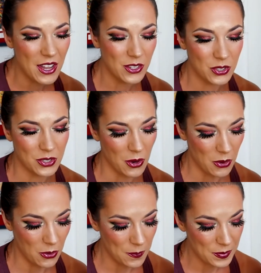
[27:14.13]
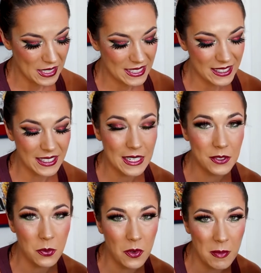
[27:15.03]
So
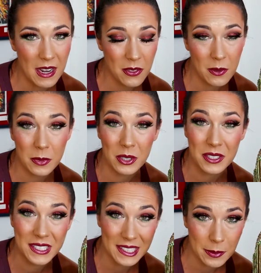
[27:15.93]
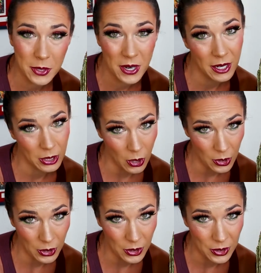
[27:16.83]
sleeves will make them look slimmer and
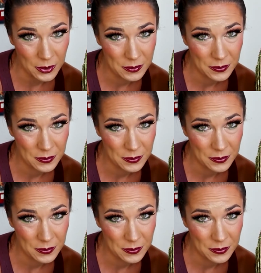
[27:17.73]
longer.